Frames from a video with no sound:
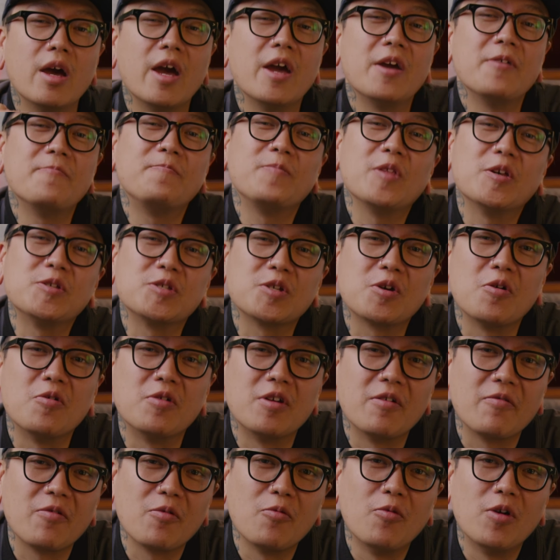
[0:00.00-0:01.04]
Hey, how's it going
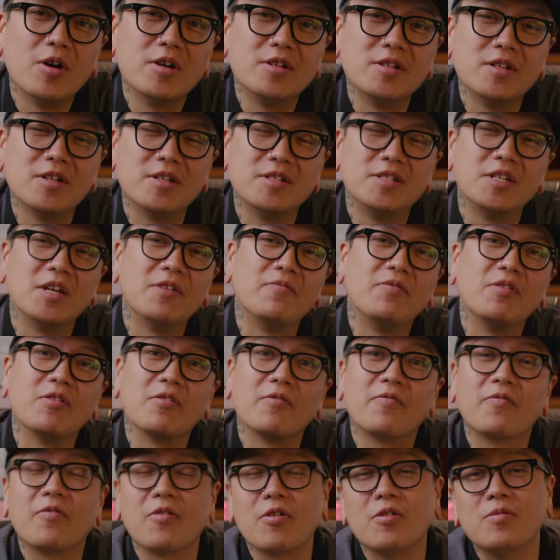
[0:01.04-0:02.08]
everyone? Dave here
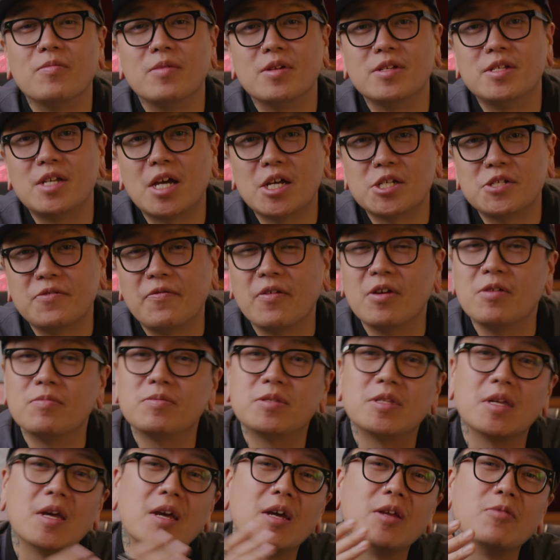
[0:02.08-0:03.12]
from Dash
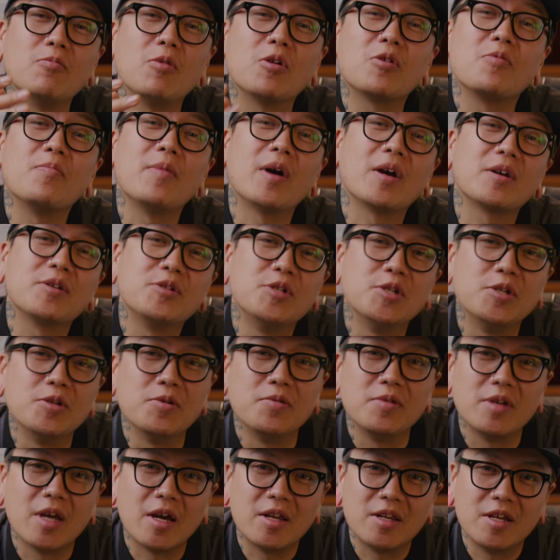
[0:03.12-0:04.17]
Vapes and welcome back to
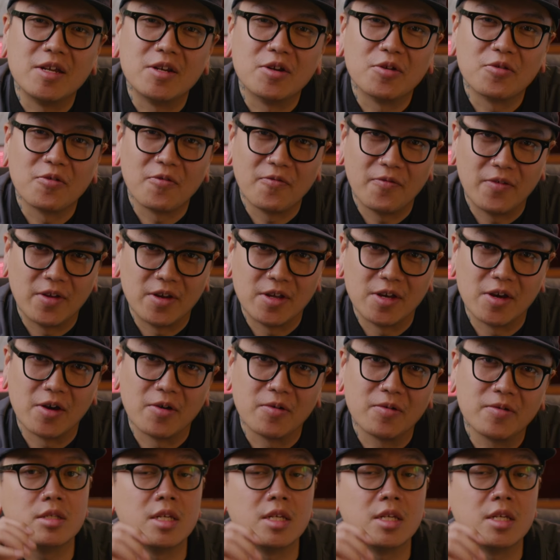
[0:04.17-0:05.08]
yet another video.